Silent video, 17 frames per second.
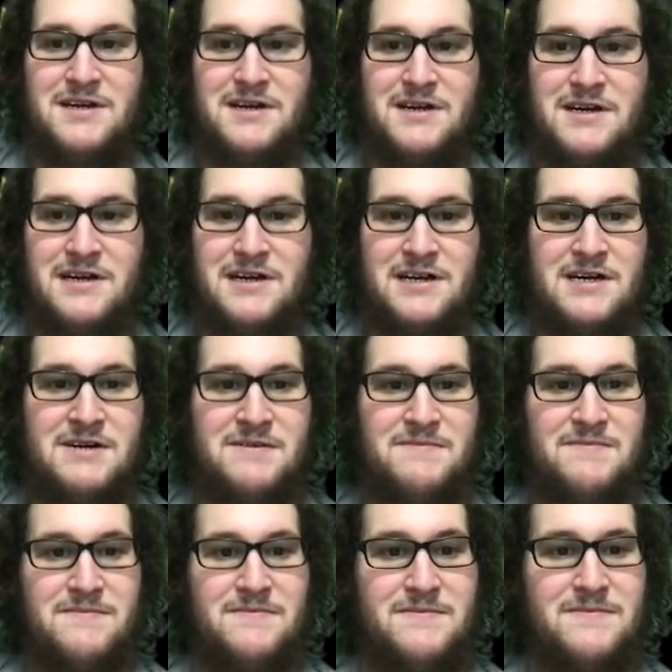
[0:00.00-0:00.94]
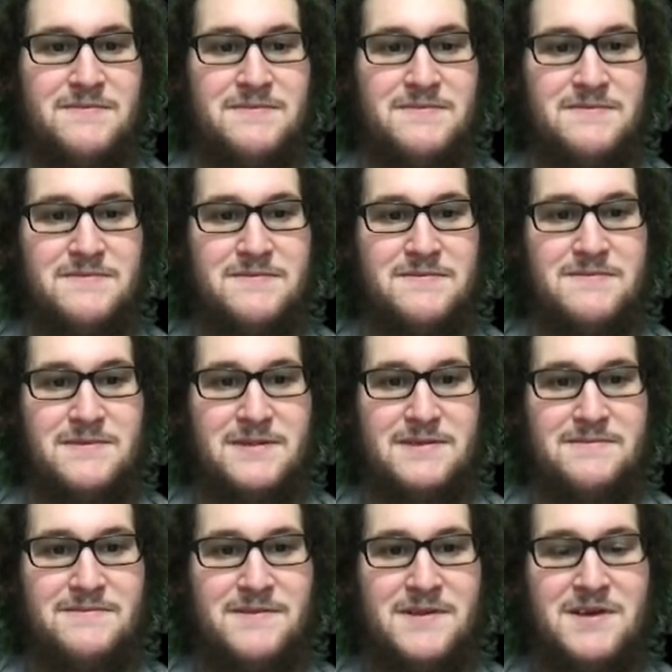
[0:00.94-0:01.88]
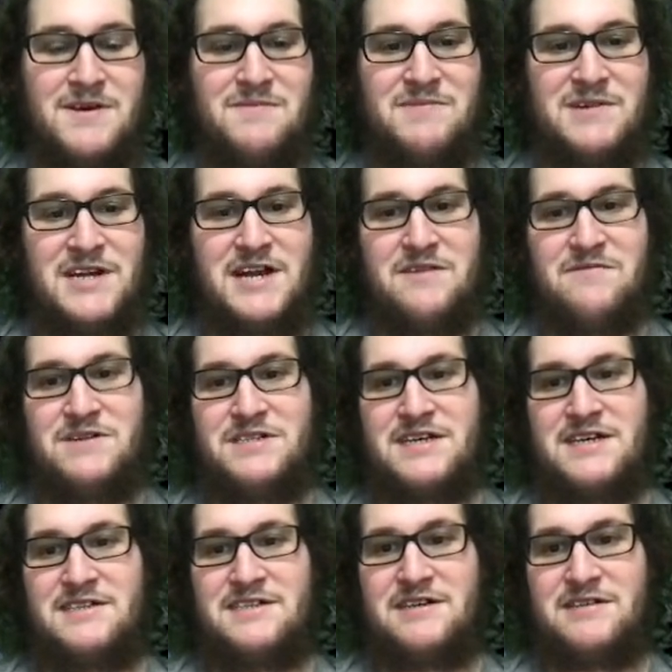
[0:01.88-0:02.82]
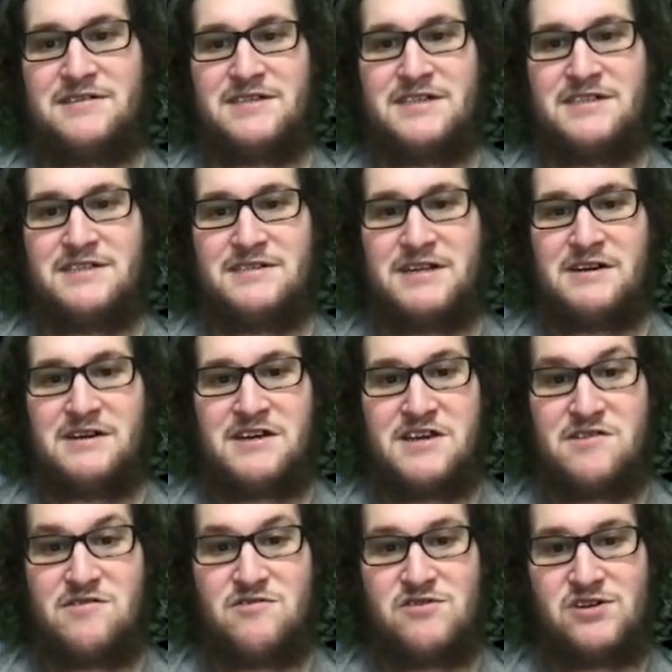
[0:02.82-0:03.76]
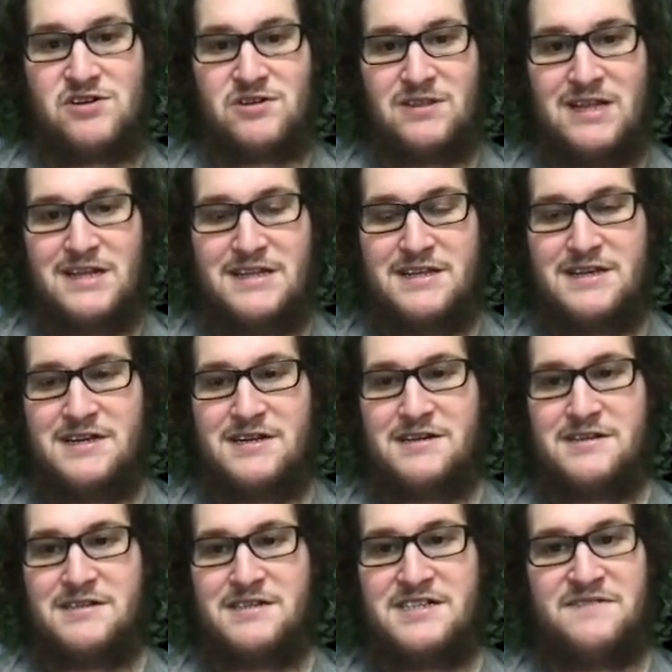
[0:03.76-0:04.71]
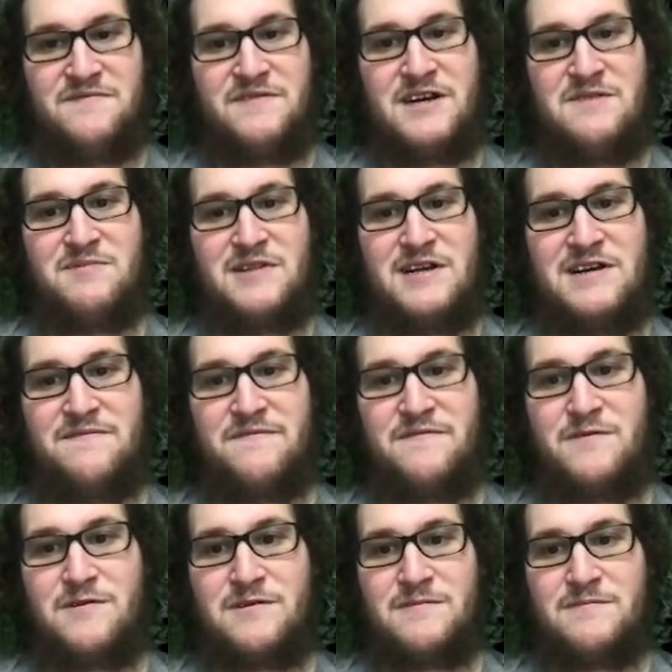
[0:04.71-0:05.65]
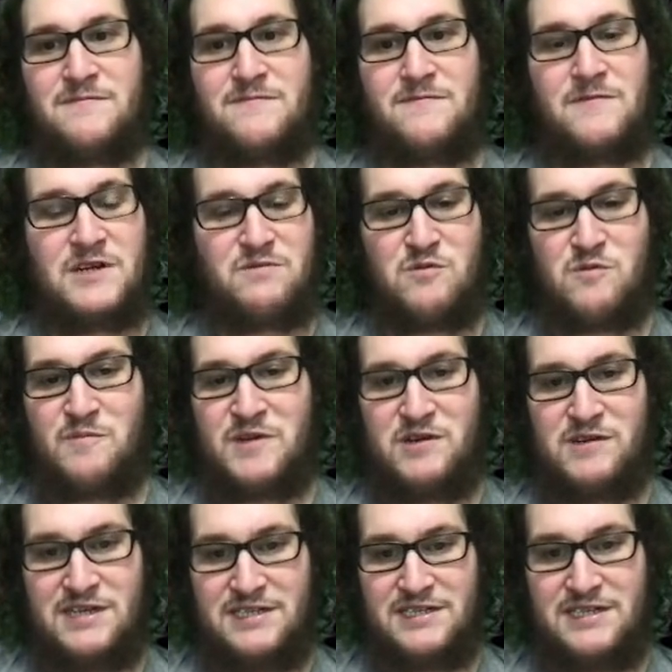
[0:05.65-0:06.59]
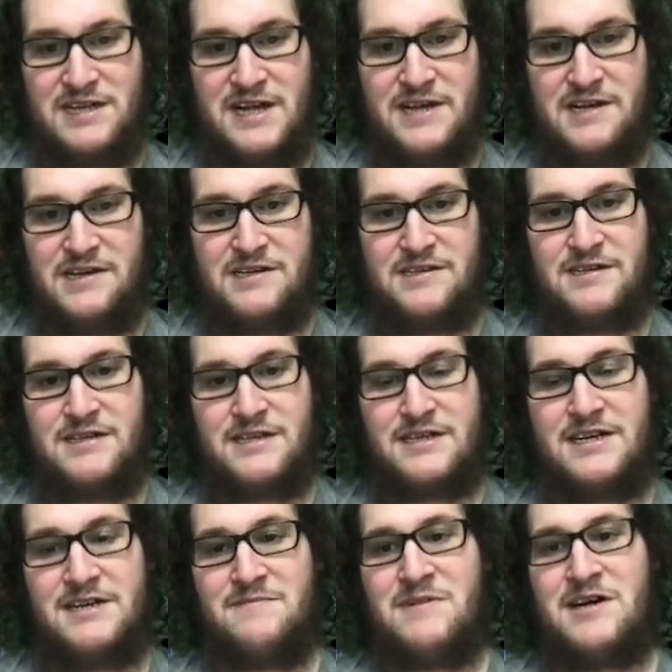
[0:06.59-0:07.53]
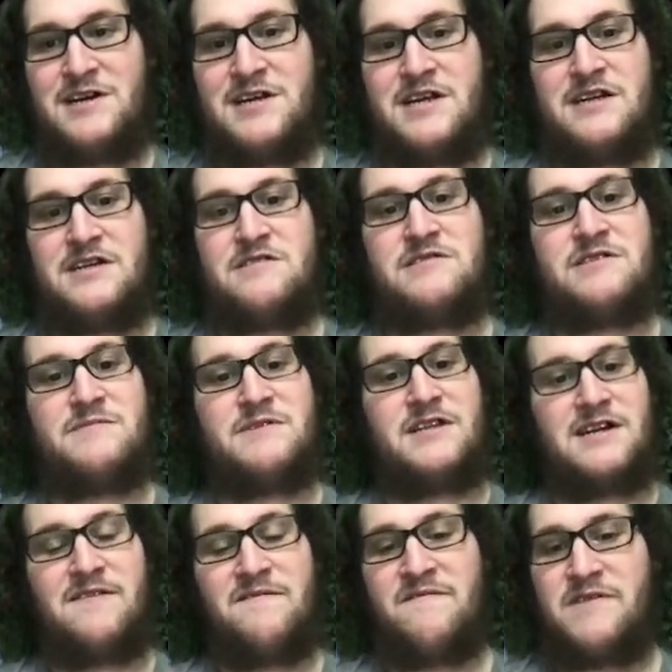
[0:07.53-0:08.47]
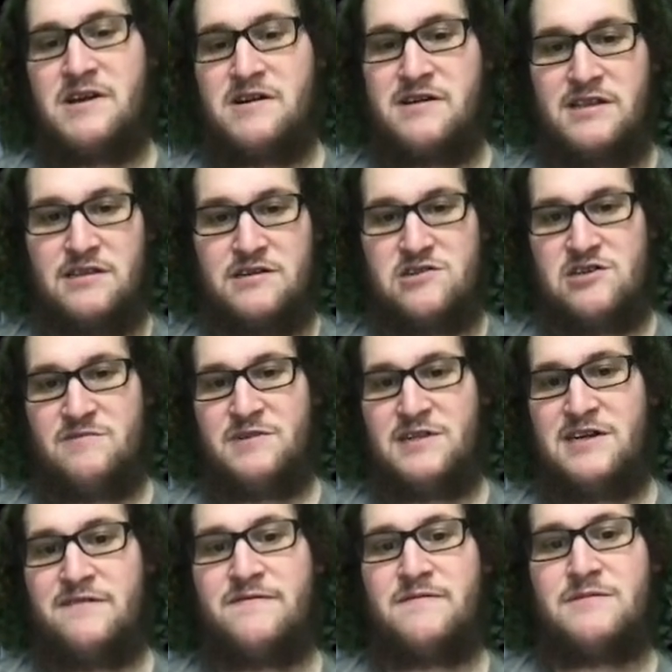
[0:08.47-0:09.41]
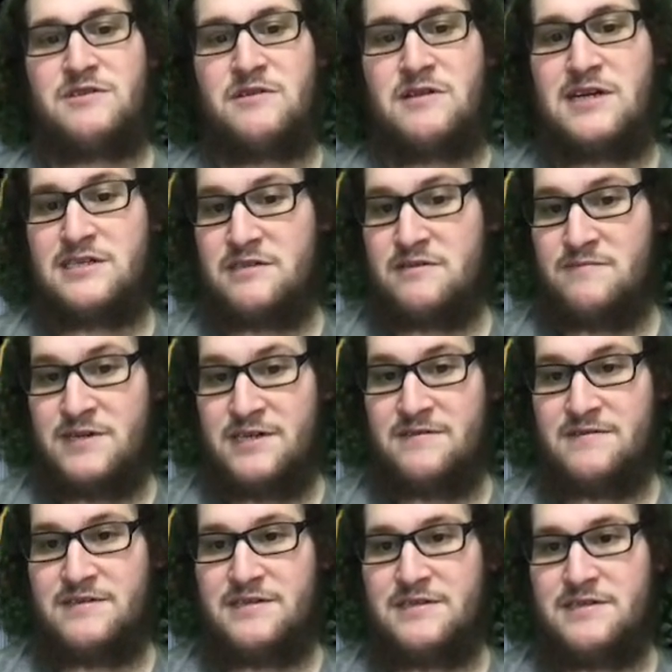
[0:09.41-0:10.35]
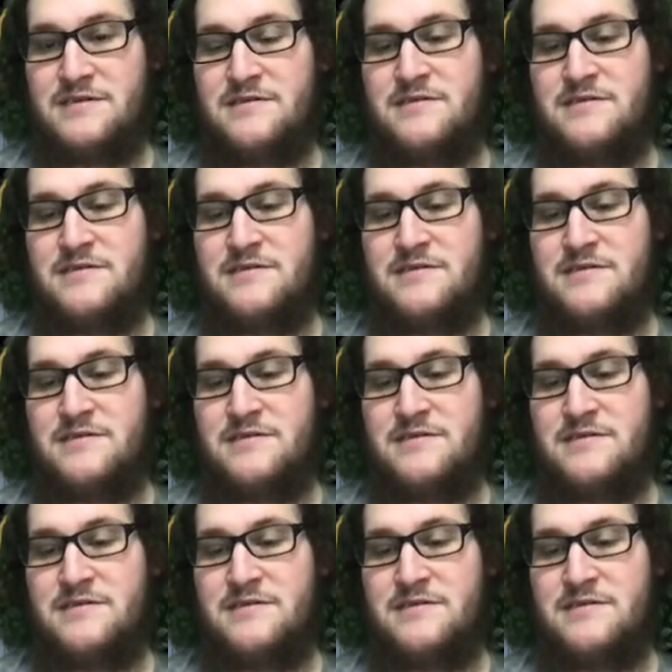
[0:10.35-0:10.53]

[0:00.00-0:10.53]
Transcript: But anyways, yeah, Celsius, like a huge lending DeFi platform, like where people could stake and get money, and it used to be like a very legit platform, so lots of money was in it,